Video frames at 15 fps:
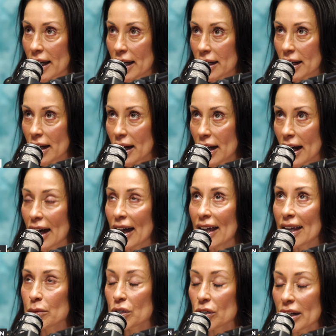And
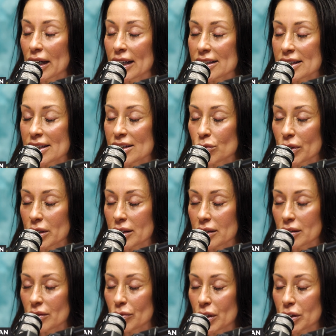I am graced
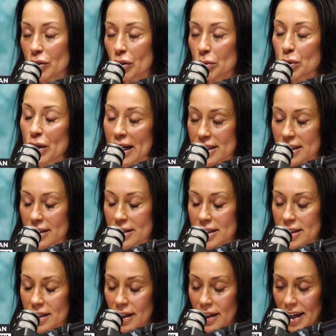with your
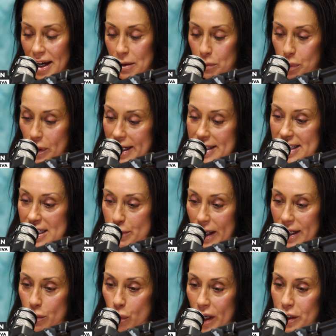presence and
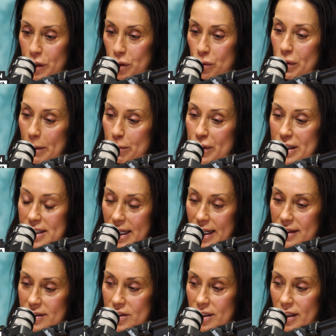blessed by what you
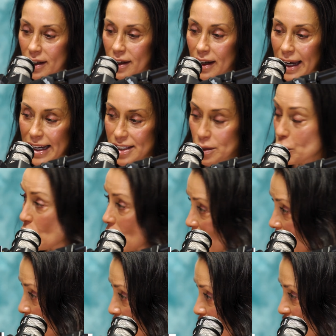represent as a
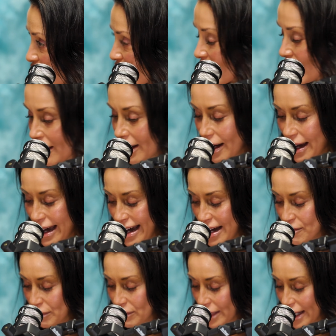woman,
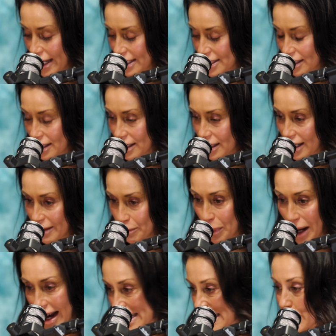as a
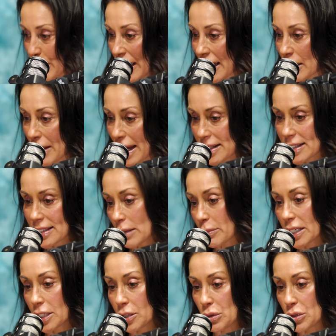boss babe, as
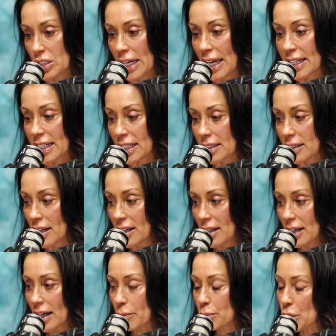somebody who's taken
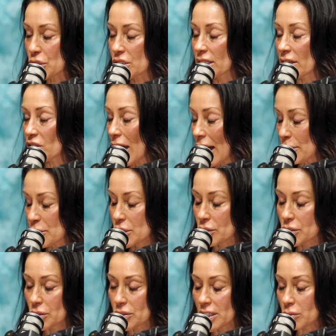perceived
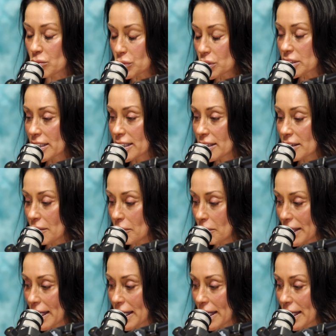obstacles and really